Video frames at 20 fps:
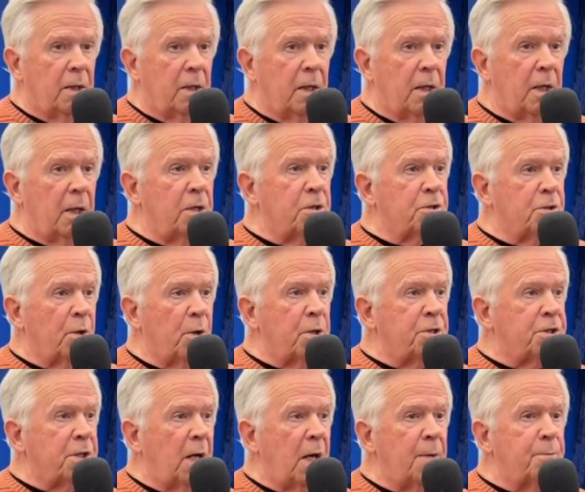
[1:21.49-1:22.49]
And so he
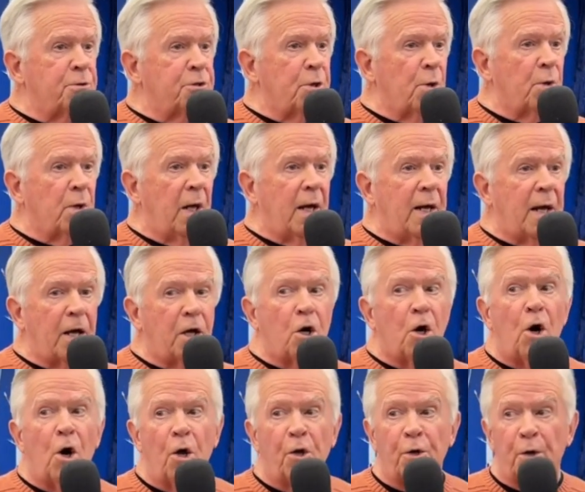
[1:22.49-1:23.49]
said, I'm so glad I
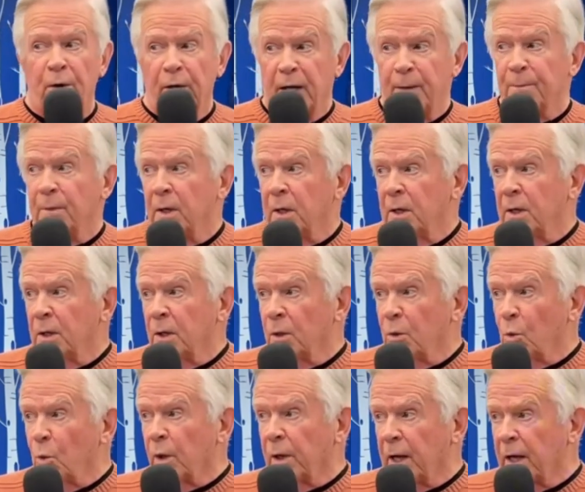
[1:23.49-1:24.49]
called on him
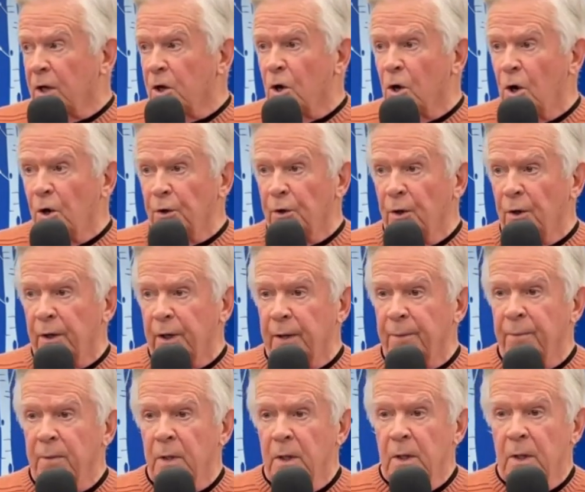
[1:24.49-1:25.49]
when I called on him.
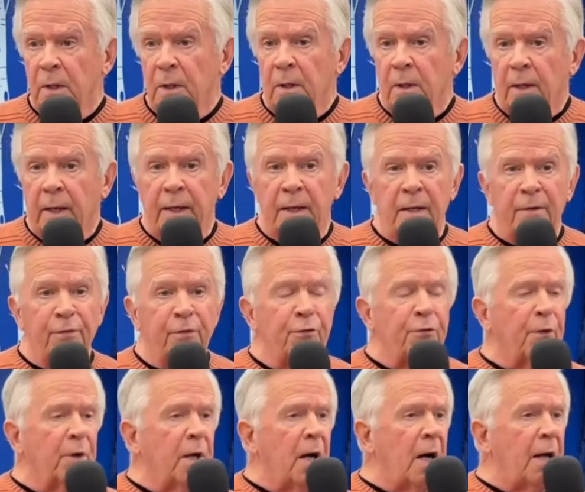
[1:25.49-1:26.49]
He never
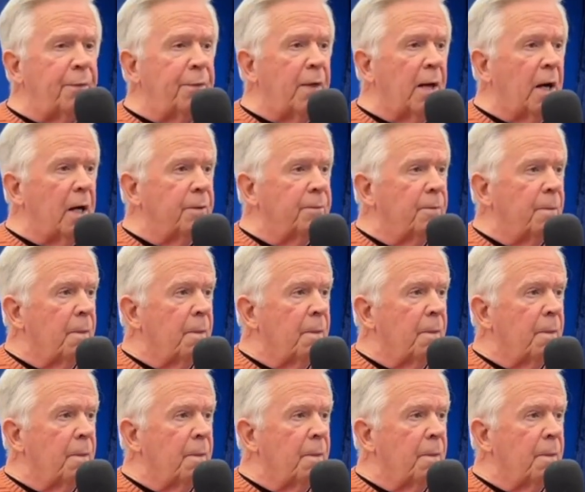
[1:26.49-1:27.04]
forgot that.